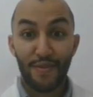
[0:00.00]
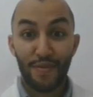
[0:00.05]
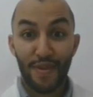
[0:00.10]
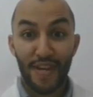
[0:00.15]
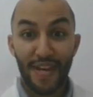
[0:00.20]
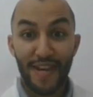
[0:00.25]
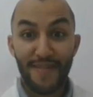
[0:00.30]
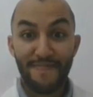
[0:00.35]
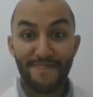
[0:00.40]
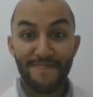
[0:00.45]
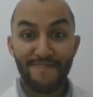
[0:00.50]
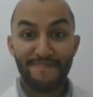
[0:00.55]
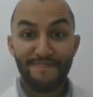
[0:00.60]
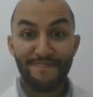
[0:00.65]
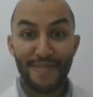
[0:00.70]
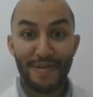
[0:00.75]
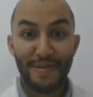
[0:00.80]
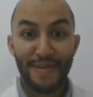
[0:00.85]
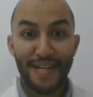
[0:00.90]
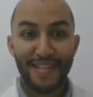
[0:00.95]
Okay,
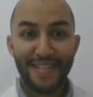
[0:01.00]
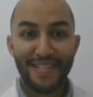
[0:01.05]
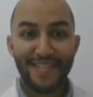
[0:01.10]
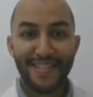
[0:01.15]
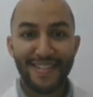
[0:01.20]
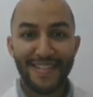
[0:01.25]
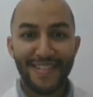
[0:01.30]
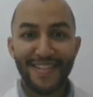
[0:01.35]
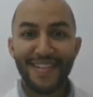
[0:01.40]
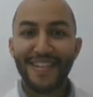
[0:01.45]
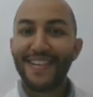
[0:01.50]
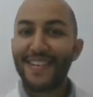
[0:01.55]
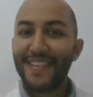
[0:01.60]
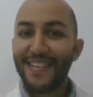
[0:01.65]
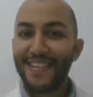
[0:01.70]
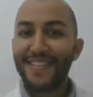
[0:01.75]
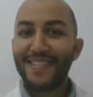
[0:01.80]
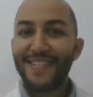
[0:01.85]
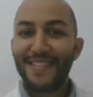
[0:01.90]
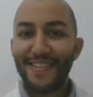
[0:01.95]
all right.
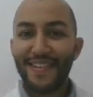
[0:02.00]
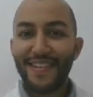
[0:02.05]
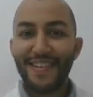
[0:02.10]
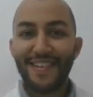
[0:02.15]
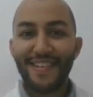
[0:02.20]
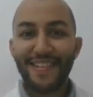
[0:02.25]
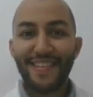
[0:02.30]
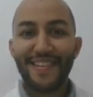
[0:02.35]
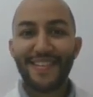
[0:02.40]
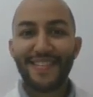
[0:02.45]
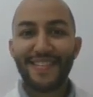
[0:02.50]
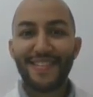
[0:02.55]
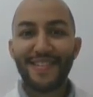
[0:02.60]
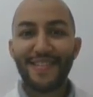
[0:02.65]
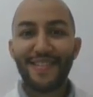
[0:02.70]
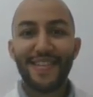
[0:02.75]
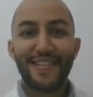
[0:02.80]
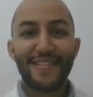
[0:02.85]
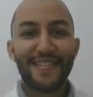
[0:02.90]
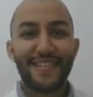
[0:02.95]
Okay, let's
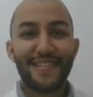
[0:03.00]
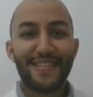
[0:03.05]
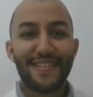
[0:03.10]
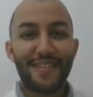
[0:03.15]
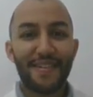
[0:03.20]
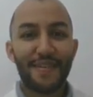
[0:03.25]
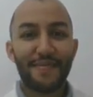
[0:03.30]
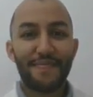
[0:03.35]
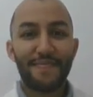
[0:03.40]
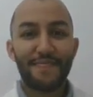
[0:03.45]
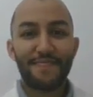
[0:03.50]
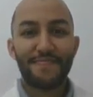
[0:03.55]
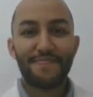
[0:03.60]
continue.